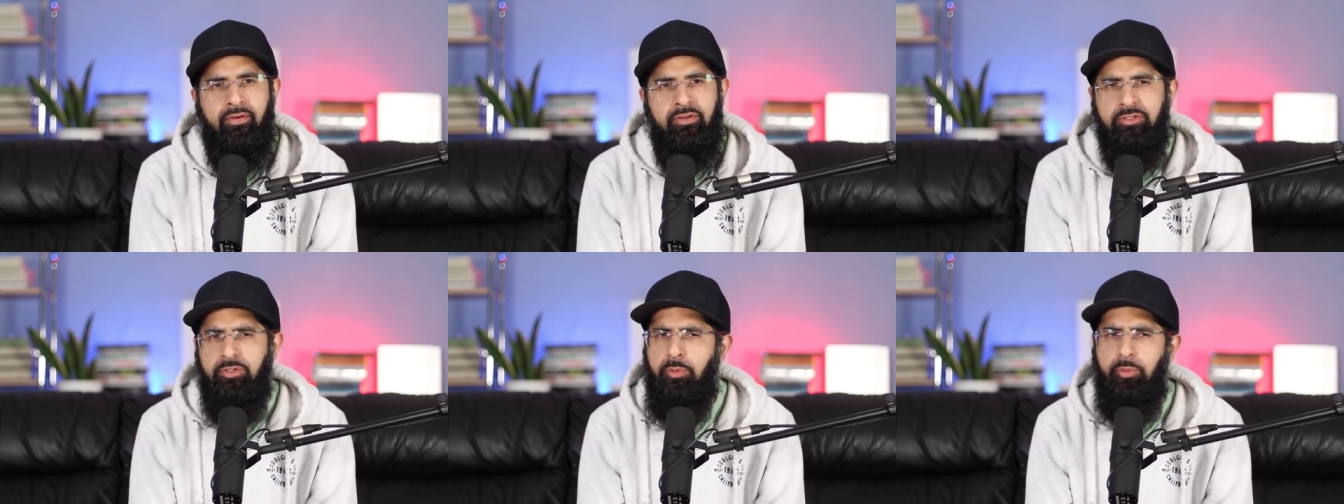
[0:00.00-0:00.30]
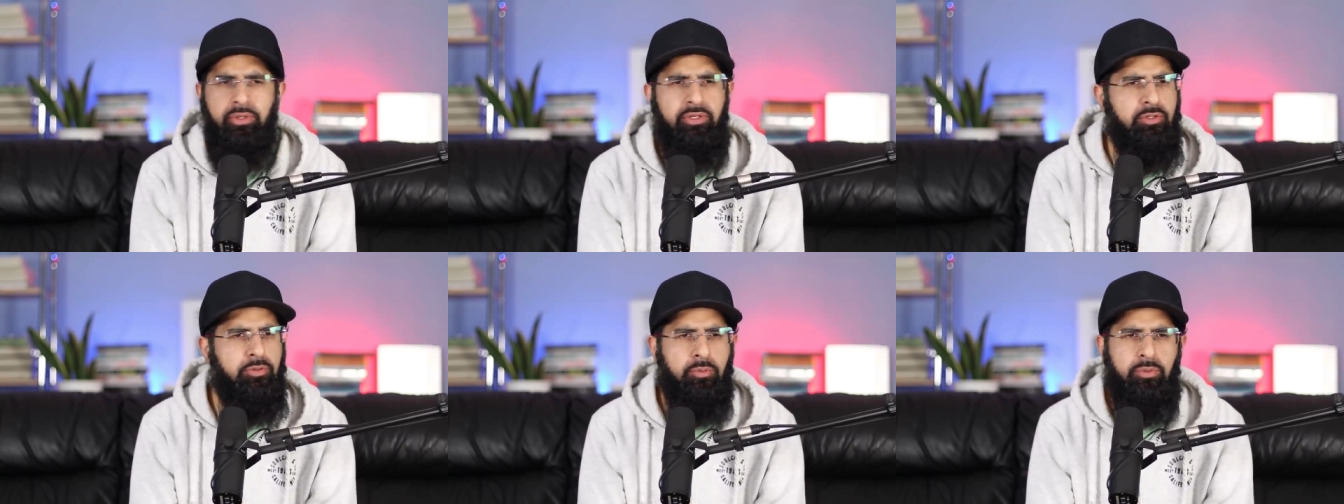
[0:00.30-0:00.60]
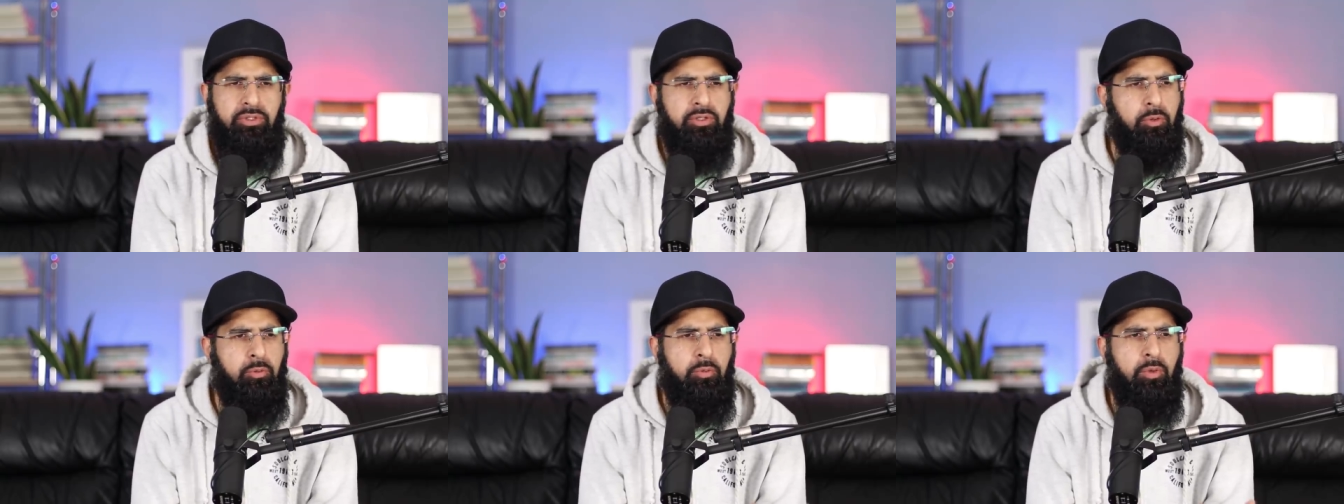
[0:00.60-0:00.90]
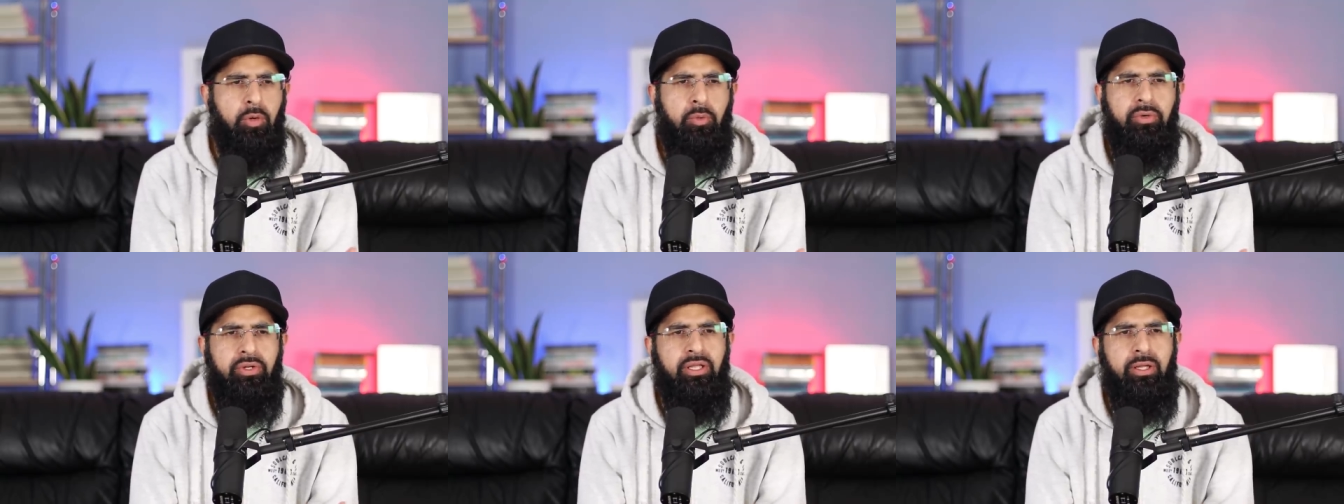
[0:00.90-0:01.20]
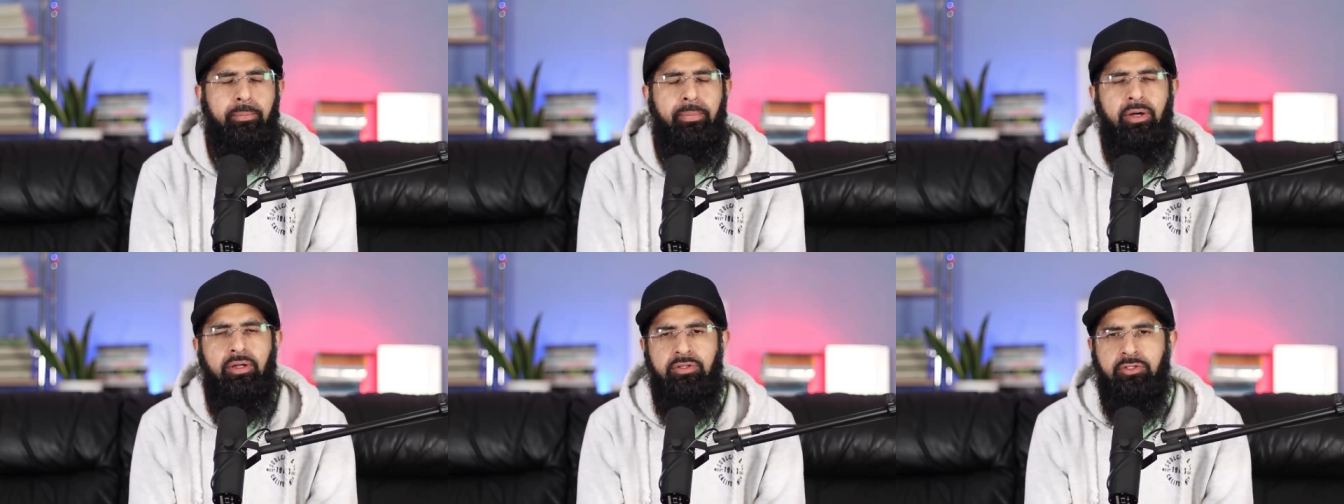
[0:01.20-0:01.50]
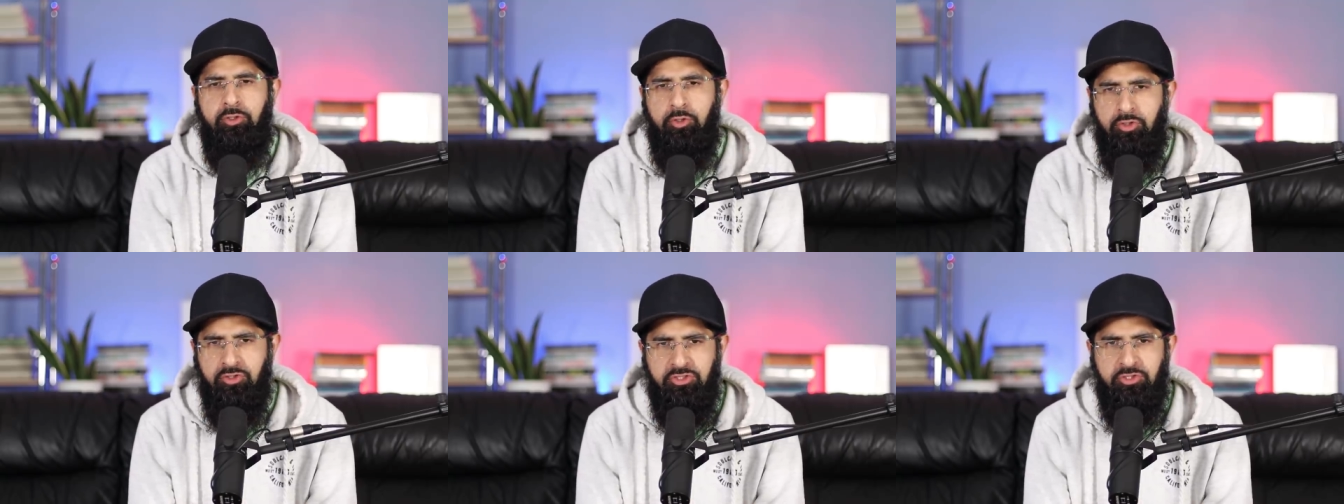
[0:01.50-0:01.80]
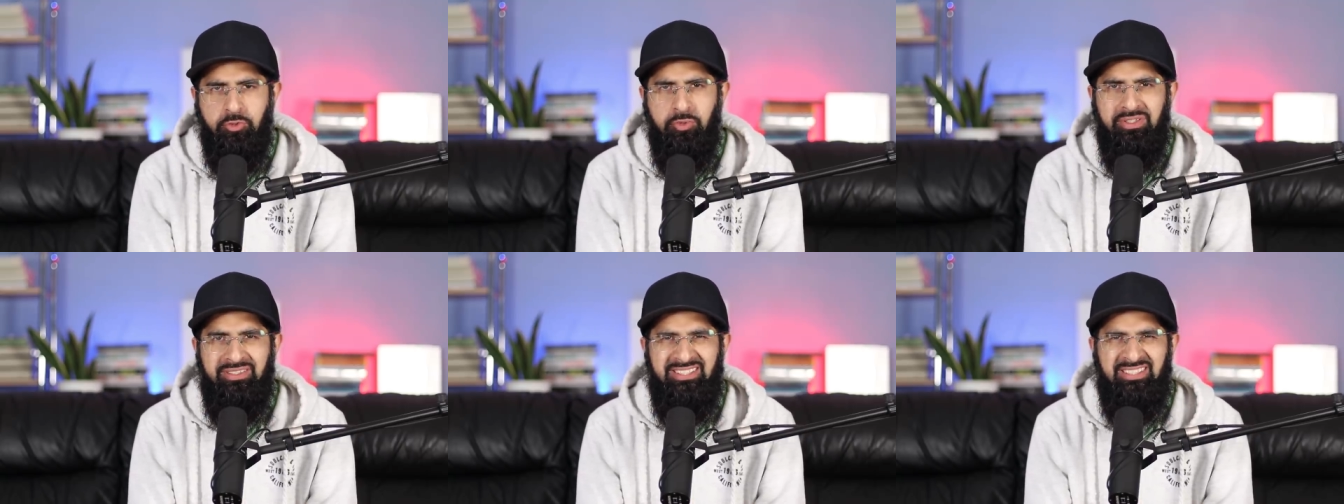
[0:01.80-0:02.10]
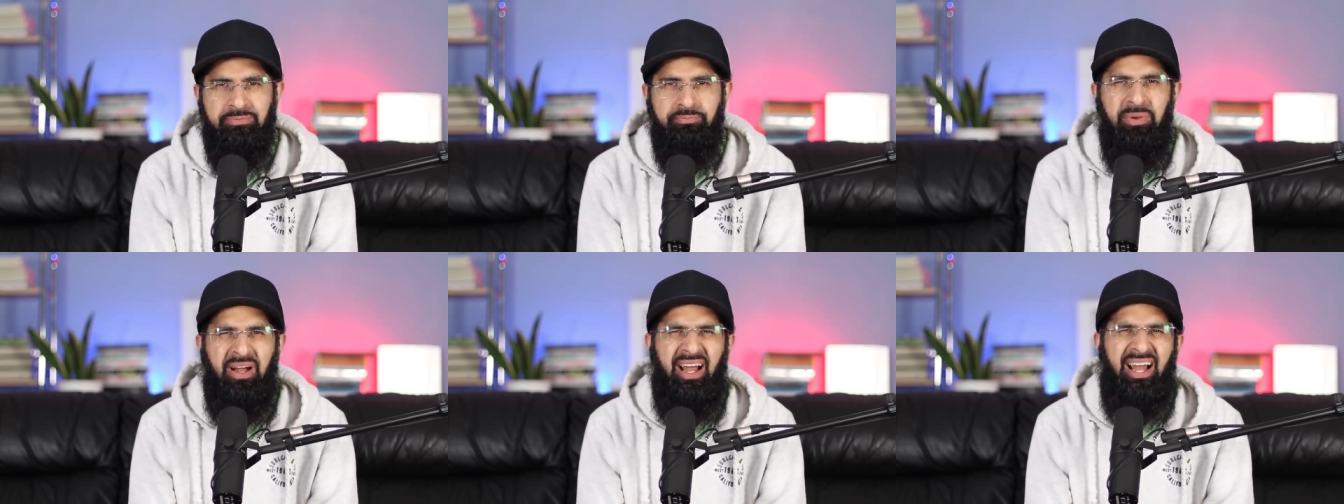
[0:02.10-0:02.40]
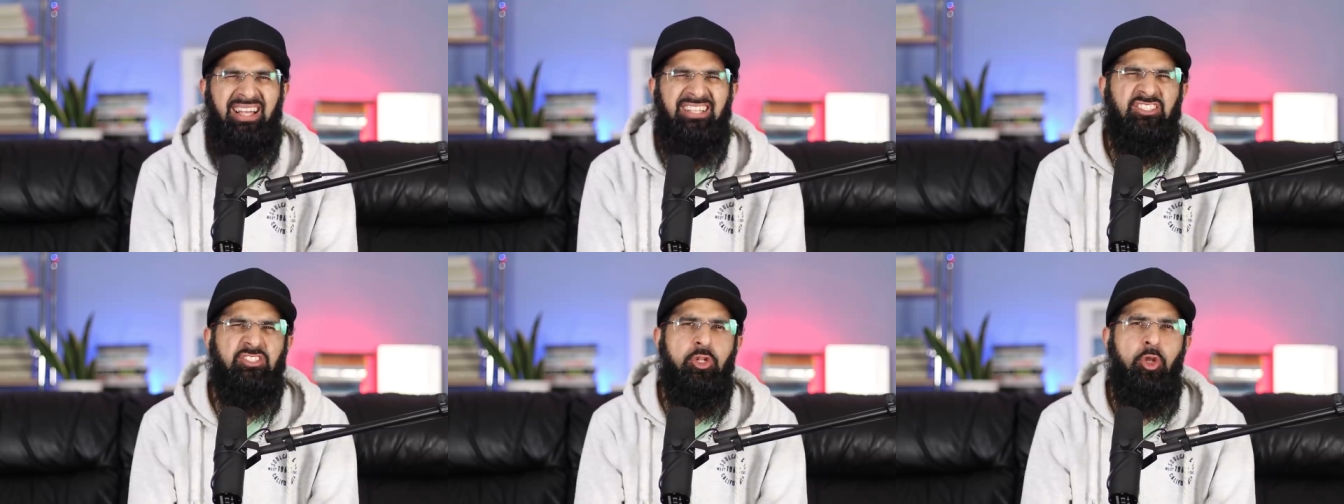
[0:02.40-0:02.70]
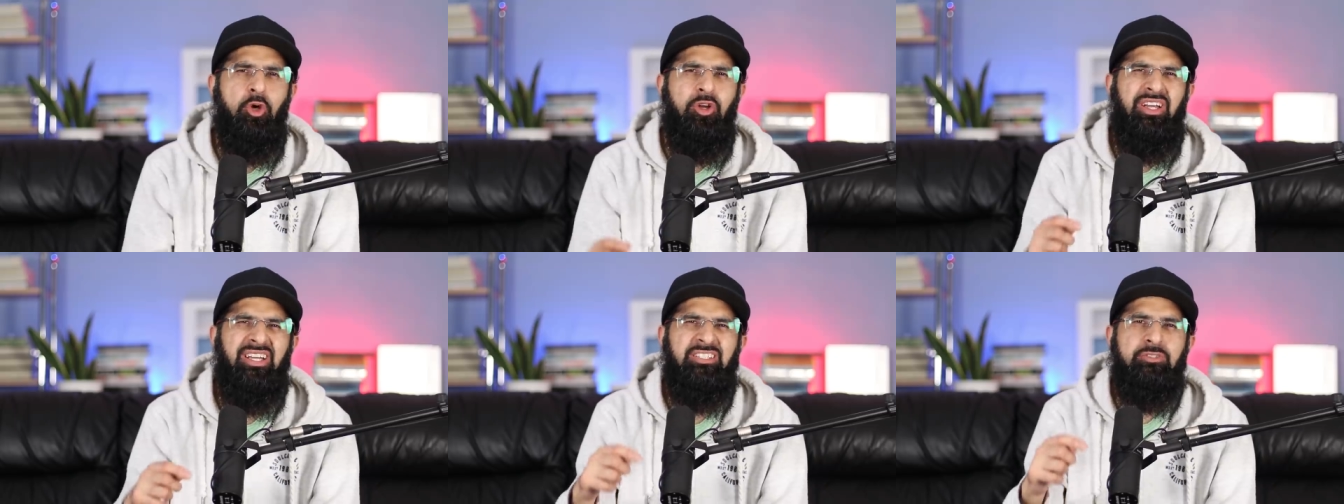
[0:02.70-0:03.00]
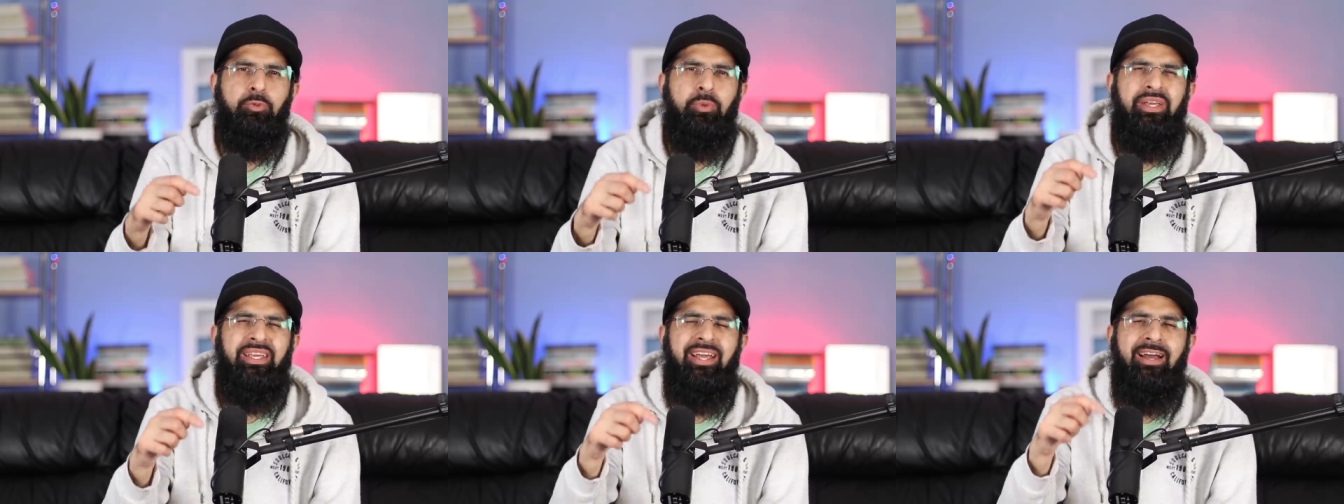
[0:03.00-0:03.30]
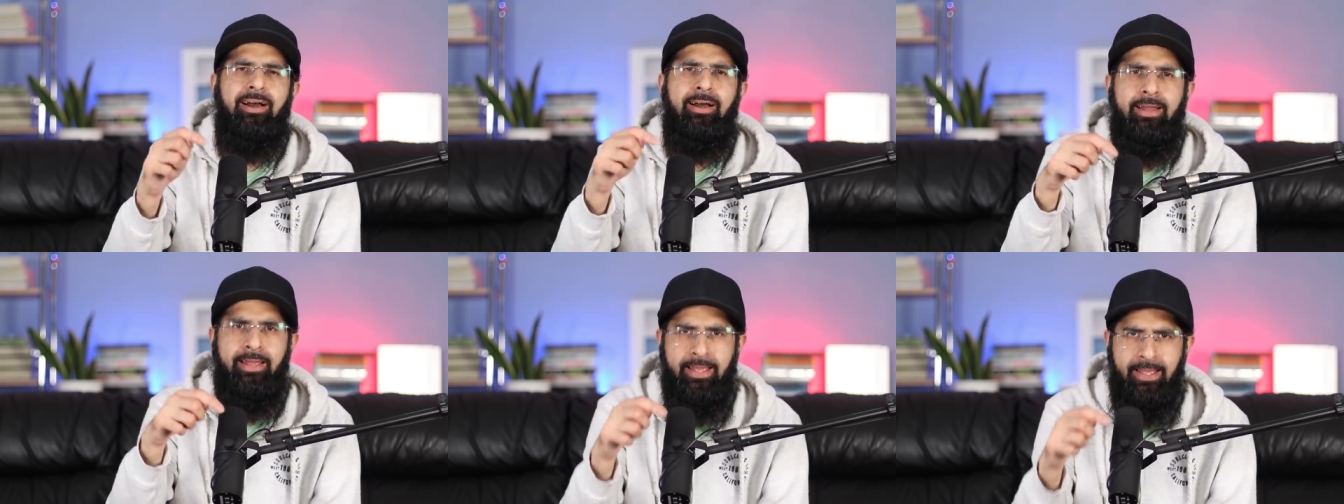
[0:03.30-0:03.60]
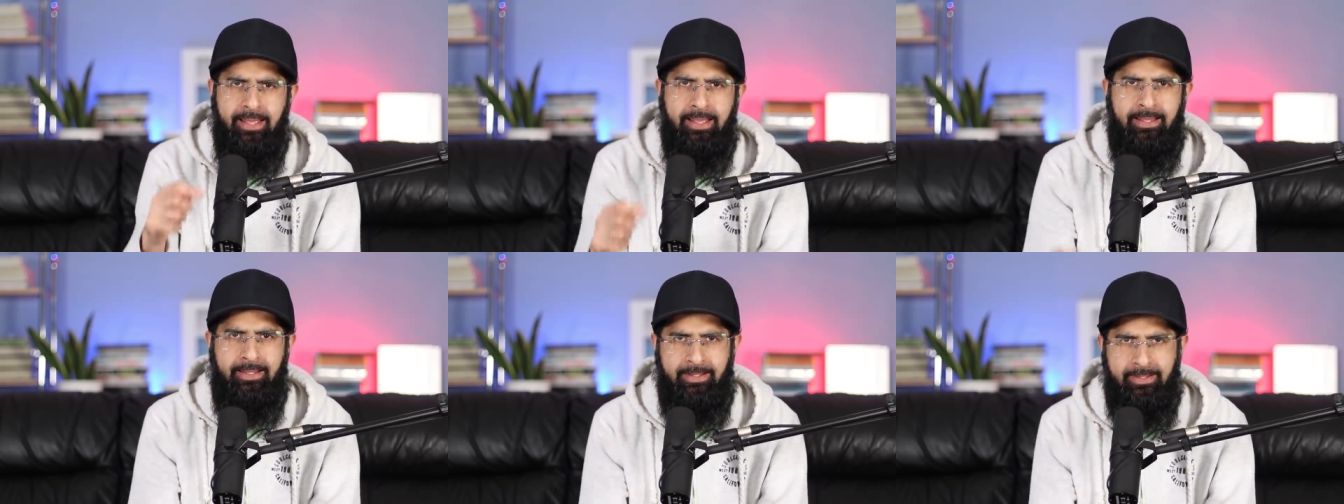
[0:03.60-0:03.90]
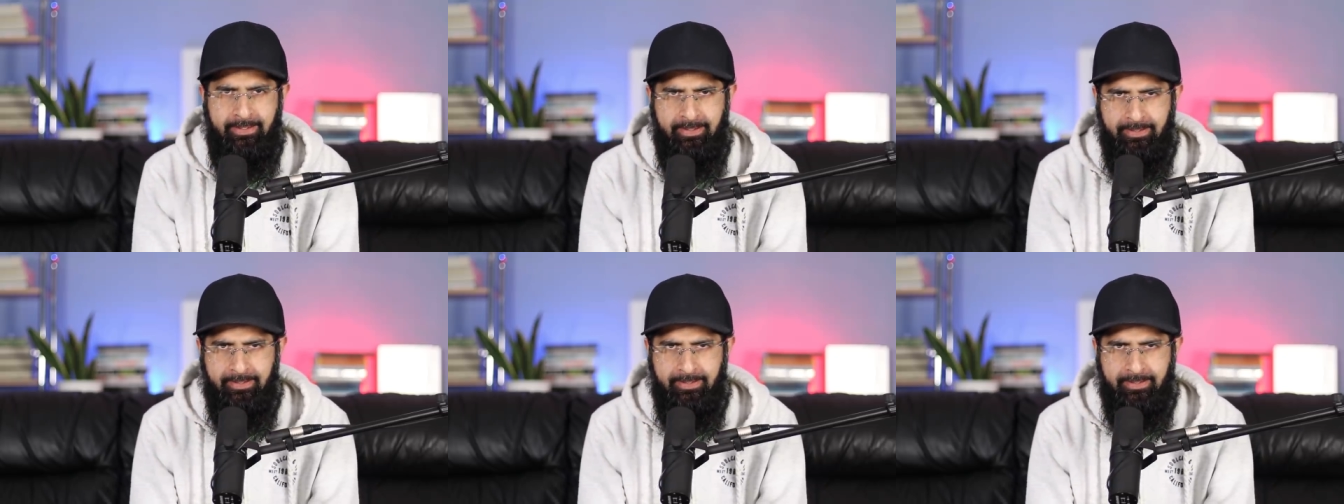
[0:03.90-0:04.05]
So we don't we don't worry about the consequences. But as long as we are here,